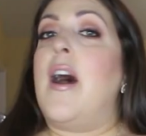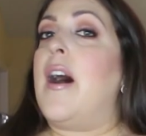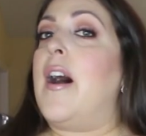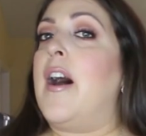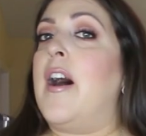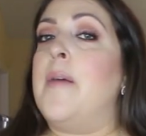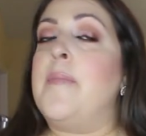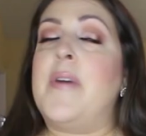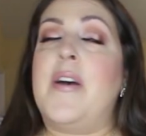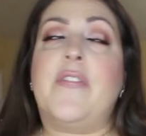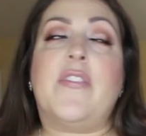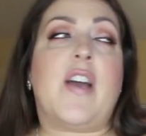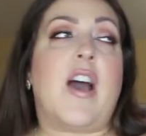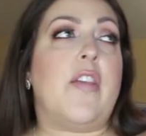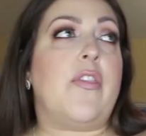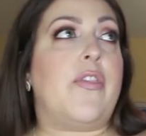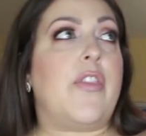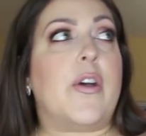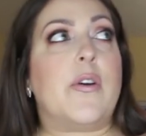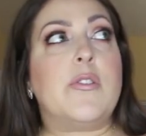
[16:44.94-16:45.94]
I've
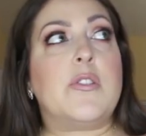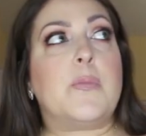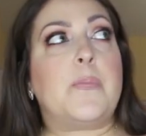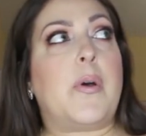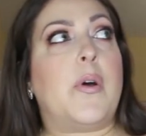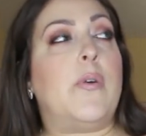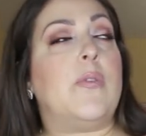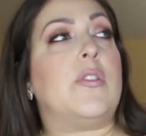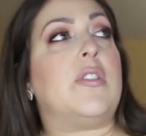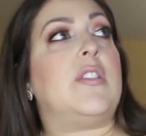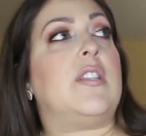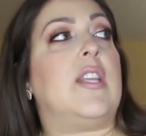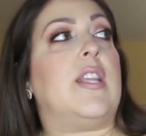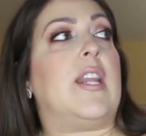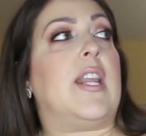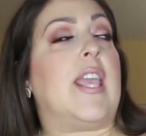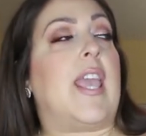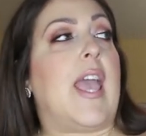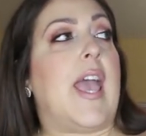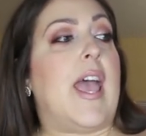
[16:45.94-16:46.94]
got those
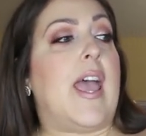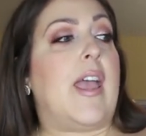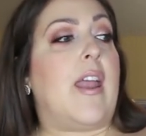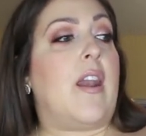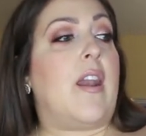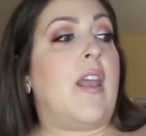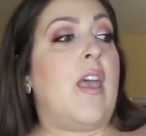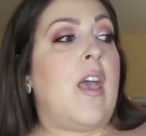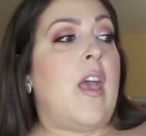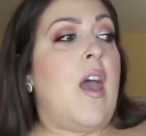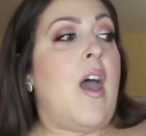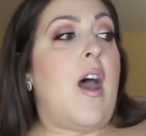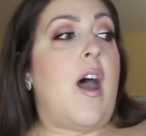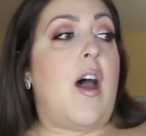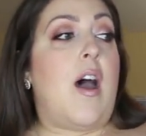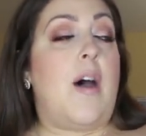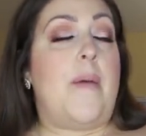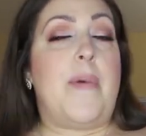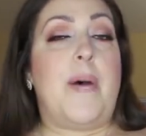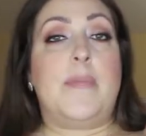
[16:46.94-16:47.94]
posted again.
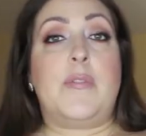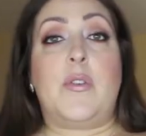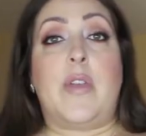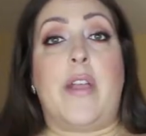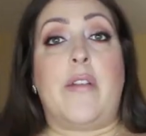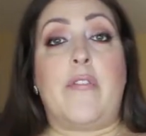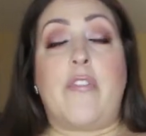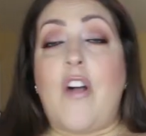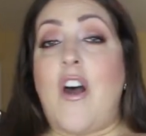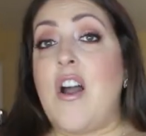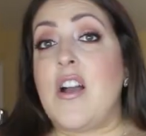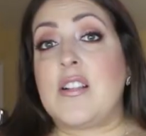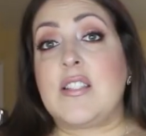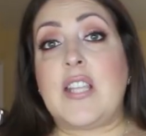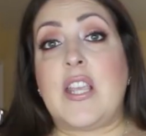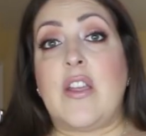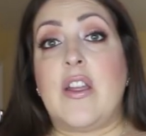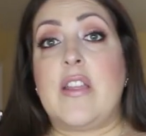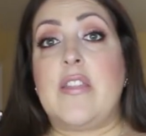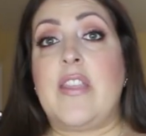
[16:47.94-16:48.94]
I'm doing vlogs
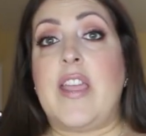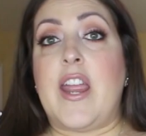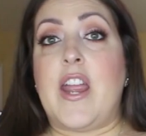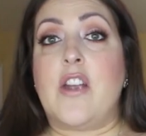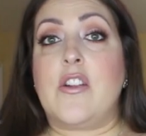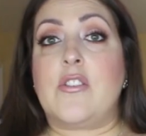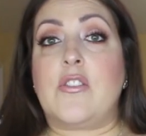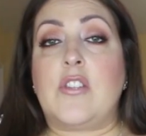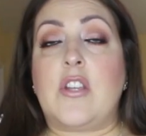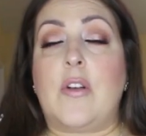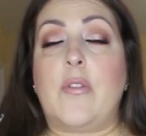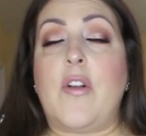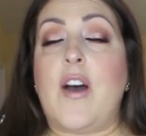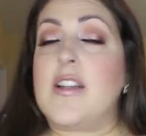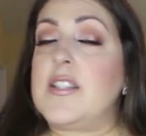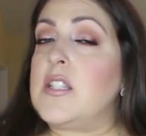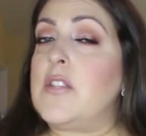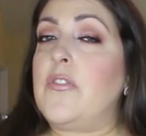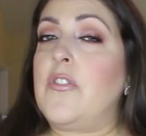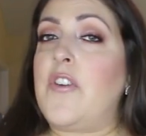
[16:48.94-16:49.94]
here and there, so
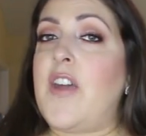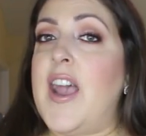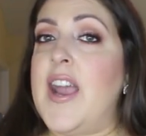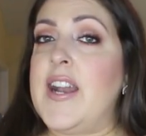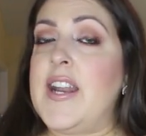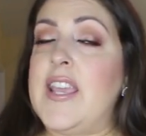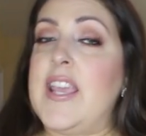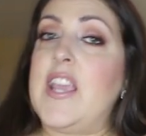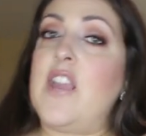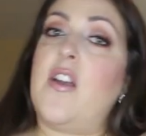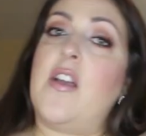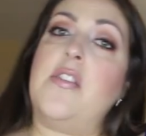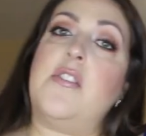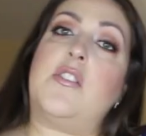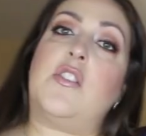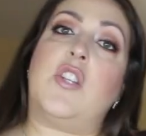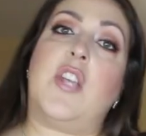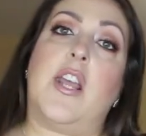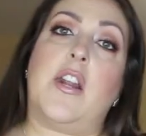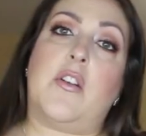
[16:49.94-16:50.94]
lots of variety here on
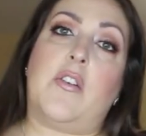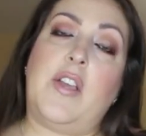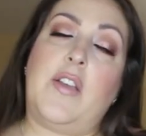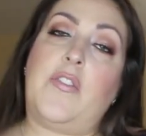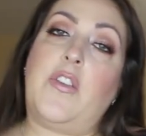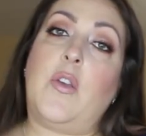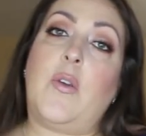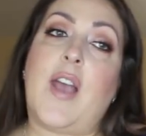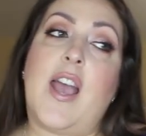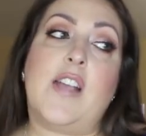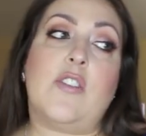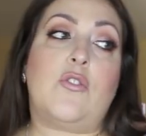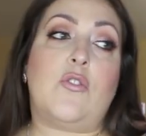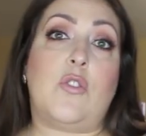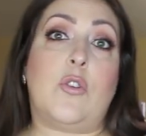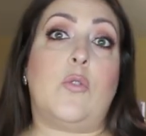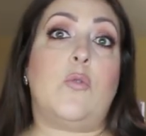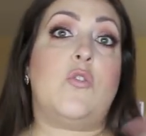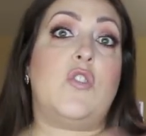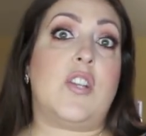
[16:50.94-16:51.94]
this channel. If you guys
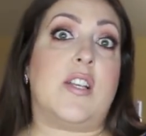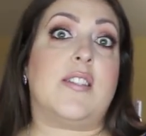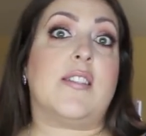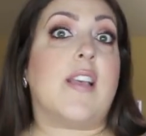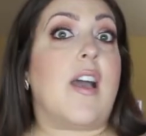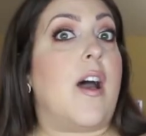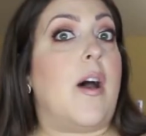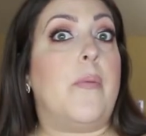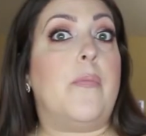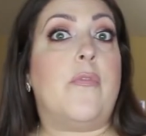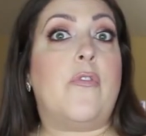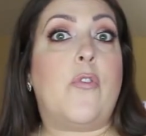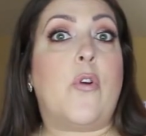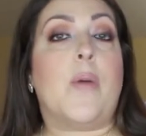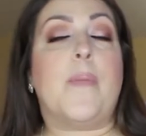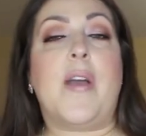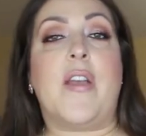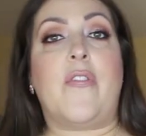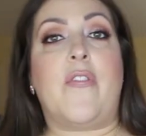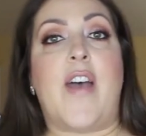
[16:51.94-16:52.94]
do just come
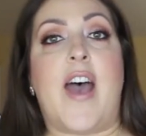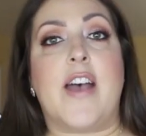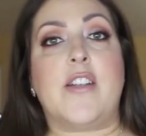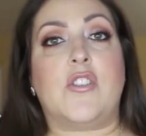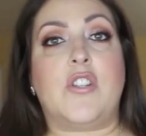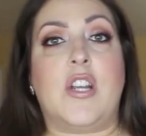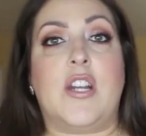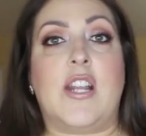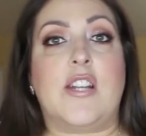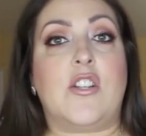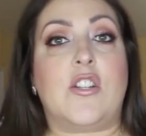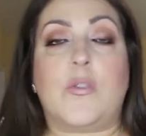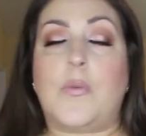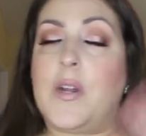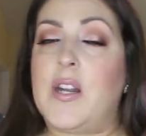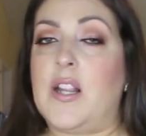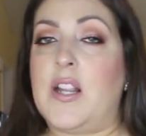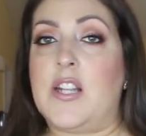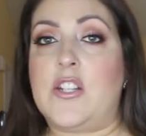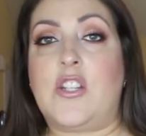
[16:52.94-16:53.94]
for my fashion, I just
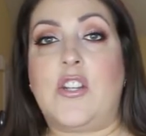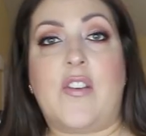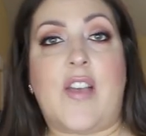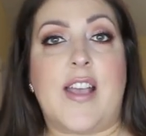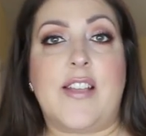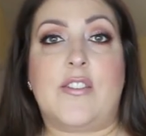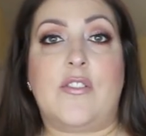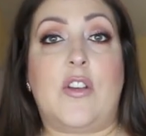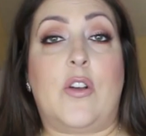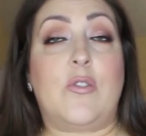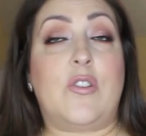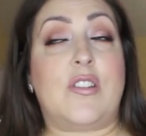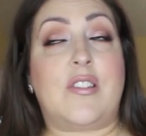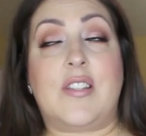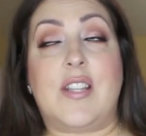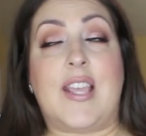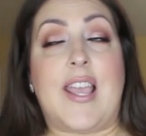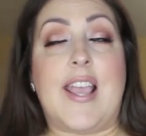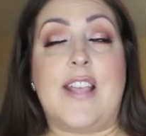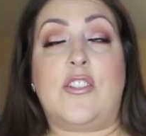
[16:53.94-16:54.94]
wanted to let you guys know,
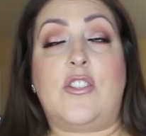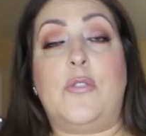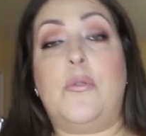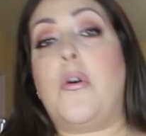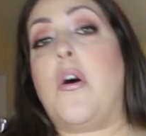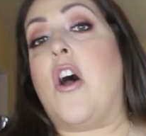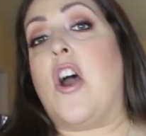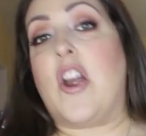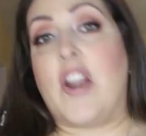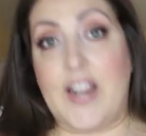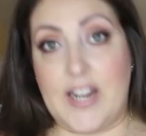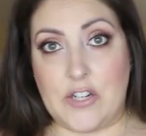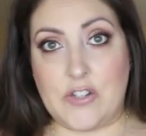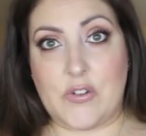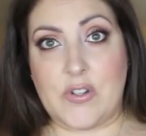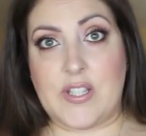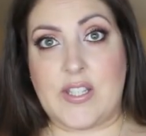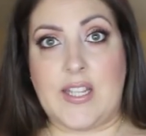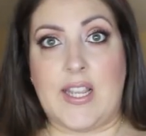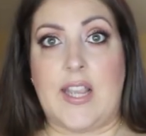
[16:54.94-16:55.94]
just in case you are
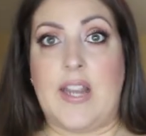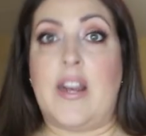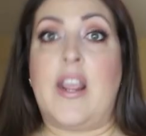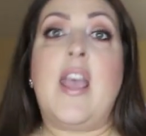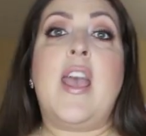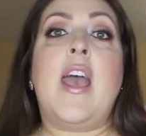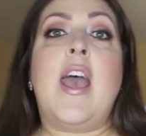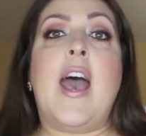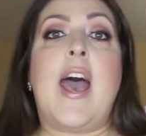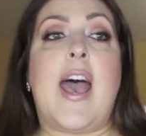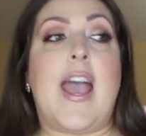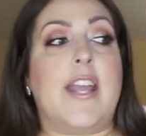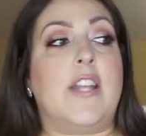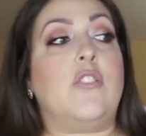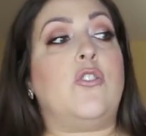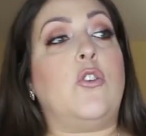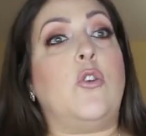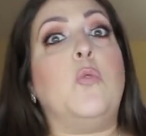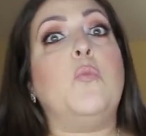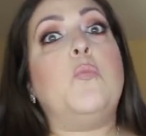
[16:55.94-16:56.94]
interested, I
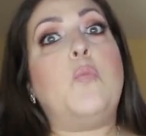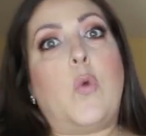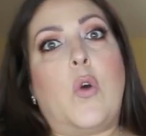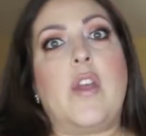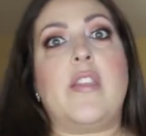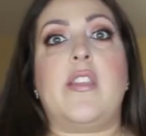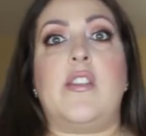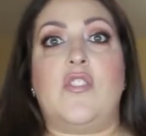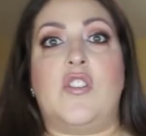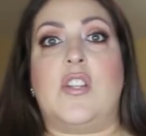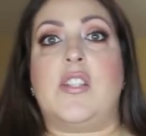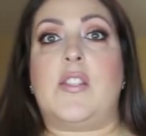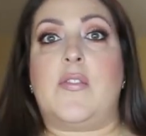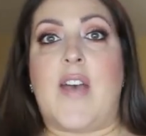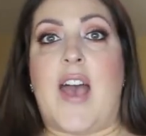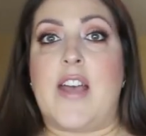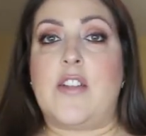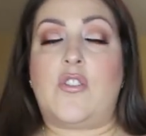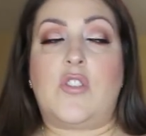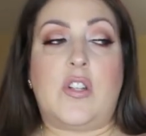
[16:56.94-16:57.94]
do more than just
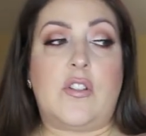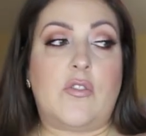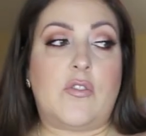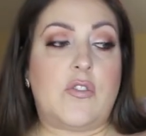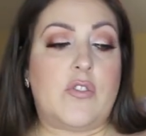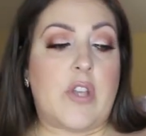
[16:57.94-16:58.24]
fashion.